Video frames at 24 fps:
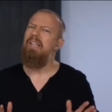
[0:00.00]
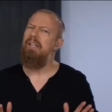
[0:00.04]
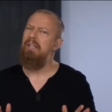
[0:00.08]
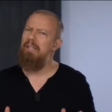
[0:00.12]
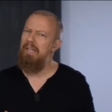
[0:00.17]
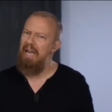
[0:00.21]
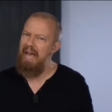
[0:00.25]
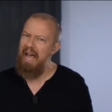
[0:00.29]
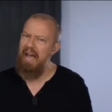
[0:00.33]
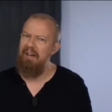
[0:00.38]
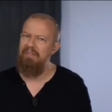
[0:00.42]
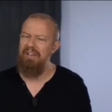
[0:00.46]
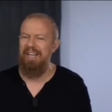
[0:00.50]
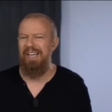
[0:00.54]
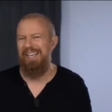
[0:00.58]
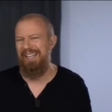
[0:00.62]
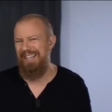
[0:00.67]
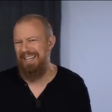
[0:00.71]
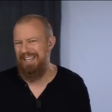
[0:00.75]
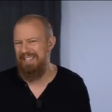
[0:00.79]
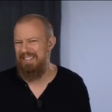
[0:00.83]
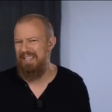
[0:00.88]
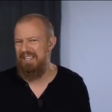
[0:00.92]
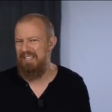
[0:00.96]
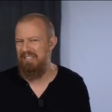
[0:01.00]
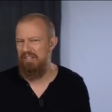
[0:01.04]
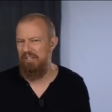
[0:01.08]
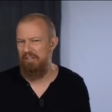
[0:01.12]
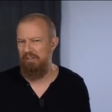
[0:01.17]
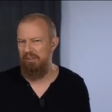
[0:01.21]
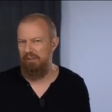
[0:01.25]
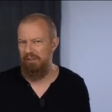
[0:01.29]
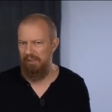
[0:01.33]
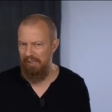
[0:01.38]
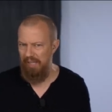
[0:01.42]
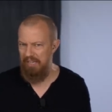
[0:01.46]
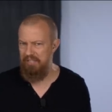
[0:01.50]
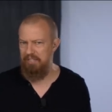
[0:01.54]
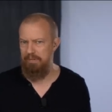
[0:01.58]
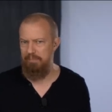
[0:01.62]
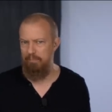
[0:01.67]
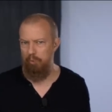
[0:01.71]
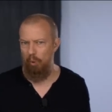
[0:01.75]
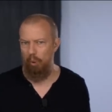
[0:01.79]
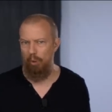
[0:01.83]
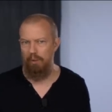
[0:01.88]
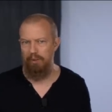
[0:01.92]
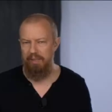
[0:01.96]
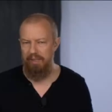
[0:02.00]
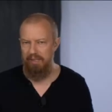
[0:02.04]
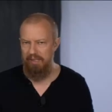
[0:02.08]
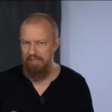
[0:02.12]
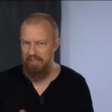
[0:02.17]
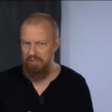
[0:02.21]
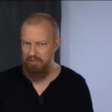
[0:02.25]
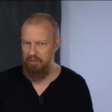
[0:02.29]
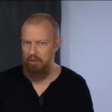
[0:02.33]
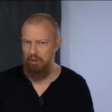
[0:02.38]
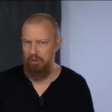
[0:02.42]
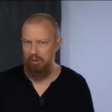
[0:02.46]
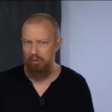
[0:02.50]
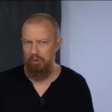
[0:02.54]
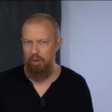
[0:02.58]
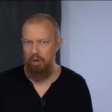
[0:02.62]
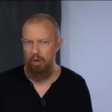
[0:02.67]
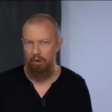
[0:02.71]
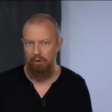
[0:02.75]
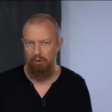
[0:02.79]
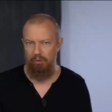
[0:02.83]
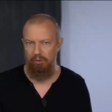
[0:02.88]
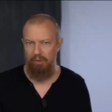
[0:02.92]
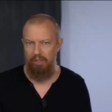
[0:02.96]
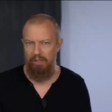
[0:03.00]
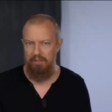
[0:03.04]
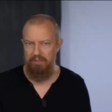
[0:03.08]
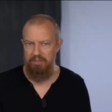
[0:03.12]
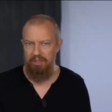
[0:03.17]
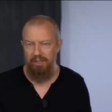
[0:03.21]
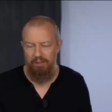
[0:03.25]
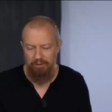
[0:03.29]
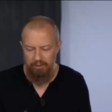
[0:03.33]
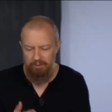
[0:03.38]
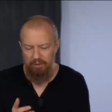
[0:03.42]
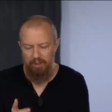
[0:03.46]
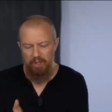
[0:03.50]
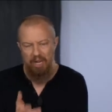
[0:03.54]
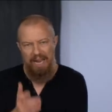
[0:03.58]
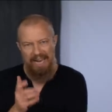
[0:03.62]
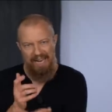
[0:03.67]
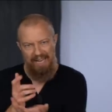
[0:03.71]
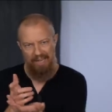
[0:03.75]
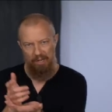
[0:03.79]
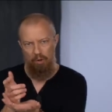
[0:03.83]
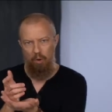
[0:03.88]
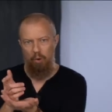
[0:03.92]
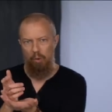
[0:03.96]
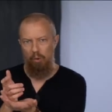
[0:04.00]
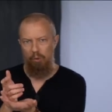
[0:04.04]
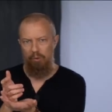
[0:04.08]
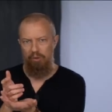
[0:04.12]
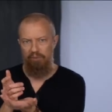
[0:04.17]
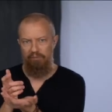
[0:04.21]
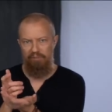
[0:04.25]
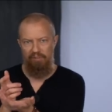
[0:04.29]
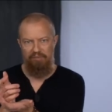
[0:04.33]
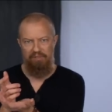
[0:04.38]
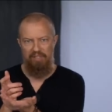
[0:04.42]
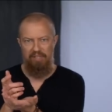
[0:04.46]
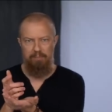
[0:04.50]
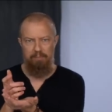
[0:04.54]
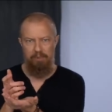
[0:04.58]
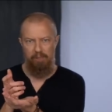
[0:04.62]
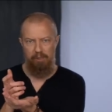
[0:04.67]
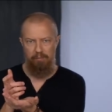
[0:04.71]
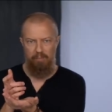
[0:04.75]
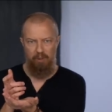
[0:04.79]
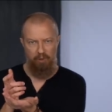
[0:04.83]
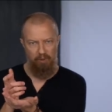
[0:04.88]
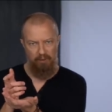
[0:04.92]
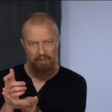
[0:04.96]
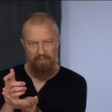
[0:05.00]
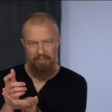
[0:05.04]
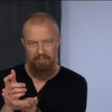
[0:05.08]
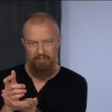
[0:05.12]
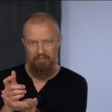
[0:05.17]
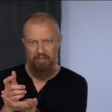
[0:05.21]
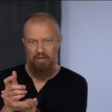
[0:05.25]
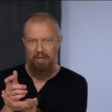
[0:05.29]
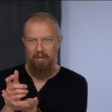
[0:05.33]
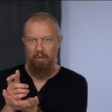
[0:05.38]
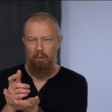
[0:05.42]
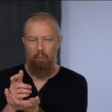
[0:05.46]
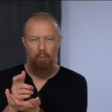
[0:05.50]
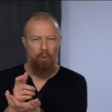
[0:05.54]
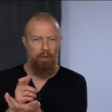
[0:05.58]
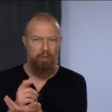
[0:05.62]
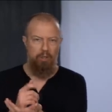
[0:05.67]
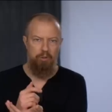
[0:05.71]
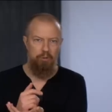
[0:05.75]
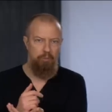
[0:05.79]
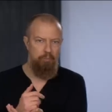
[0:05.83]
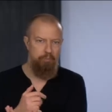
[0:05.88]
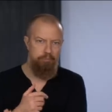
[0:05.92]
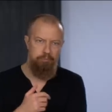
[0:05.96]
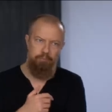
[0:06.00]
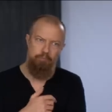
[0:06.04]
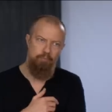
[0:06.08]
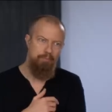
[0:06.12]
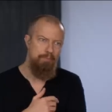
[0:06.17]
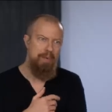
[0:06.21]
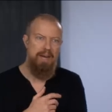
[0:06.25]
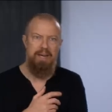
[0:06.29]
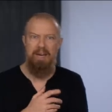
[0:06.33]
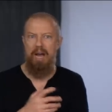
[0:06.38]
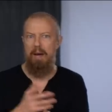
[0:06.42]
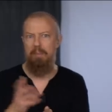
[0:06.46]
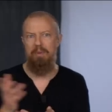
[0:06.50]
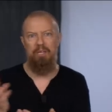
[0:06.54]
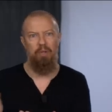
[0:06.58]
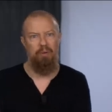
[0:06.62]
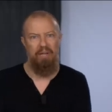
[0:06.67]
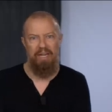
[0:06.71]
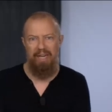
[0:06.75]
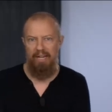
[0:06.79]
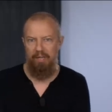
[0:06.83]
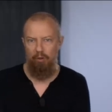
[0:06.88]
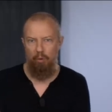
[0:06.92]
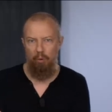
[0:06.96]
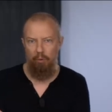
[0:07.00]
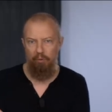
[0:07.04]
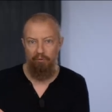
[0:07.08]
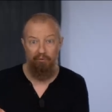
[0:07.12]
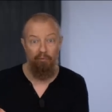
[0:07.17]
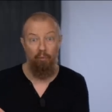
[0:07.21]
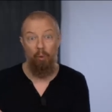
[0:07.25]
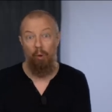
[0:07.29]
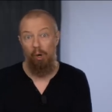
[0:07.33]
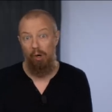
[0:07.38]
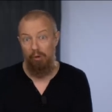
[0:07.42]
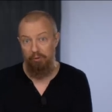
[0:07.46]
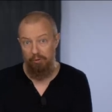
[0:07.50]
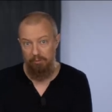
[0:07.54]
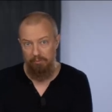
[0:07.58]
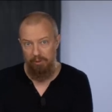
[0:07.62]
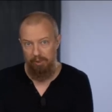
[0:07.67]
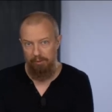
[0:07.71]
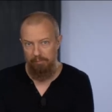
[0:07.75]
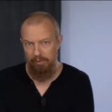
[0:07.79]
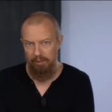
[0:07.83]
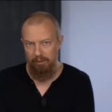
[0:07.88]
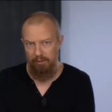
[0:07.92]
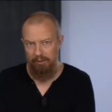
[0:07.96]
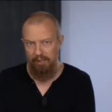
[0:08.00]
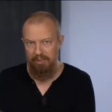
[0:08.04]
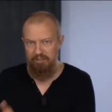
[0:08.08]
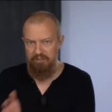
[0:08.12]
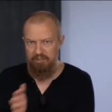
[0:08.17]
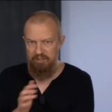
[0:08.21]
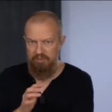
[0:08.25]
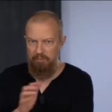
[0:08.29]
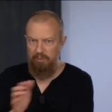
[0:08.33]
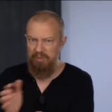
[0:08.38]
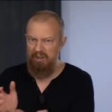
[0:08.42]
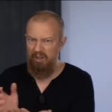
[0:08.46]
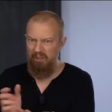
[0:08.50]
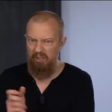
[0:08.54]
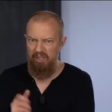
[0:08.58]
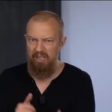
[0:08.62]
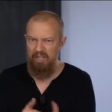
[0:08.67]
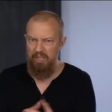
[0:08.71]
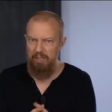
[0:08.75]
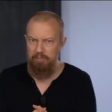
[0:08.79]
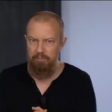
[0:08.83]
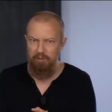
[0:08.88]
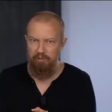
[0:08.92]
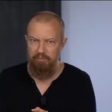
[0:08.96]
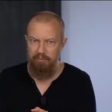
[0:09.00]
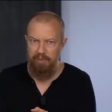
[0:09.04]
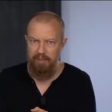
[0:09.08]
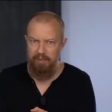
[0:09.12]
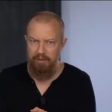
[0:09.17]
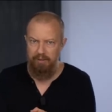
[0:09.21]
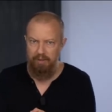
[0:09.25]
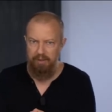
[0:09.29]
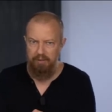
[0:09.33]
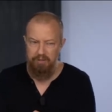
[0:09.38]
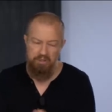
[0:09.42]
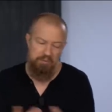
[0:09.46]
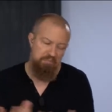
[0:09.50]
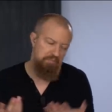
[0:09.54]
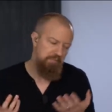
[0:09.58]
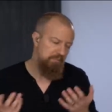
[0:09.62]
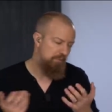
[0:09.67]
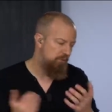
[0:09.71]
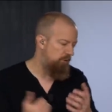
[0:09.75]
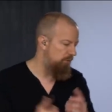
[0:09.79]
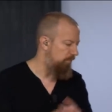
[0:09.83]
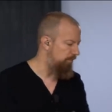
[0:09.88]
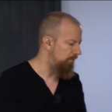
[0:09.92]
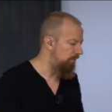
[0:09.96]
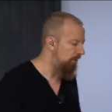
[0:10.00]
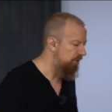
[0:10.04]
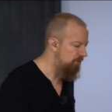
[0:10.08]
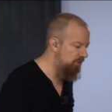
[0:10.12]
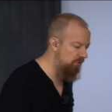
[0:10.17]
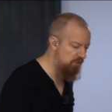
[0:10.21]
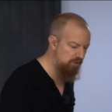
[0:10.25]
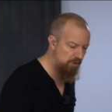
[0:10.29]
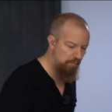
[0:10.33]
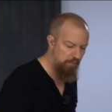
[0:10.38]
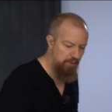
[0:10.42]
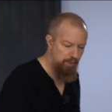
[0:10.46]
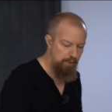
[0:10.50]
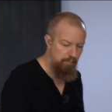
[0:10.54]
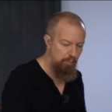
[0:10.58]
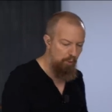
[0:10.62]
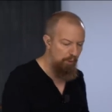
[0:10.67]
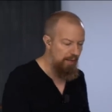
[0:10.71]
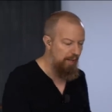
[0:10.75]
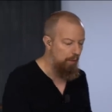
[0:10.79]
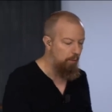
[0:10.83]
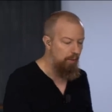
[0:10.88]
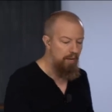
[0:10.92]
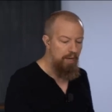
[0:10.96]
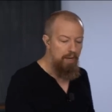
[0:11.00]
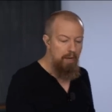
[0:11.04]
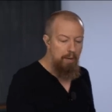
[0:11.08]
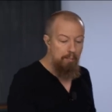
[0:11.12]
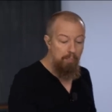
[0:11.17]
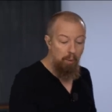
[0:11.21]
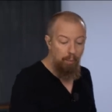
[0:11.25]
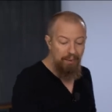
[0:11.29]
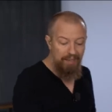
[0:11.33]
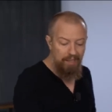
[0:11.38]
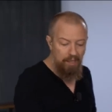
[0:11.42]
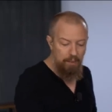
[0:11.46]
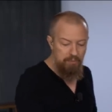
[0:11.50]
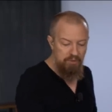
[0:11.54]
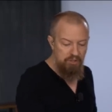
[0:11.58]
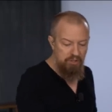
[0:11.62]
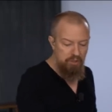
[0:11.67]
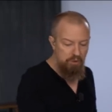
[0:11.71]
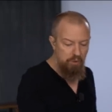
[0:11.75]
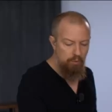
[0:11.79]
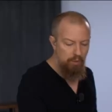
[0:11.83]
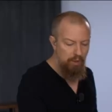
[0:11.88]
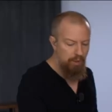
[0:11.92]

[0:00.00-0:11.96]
having I S is less important than it is on a longer lens. You know, you can handhold a fifteen millimeter lens where you may not be able to handhold a four hundred millimeter lens just without getting the movement in there. So, so it's just something to point out. But when it comes to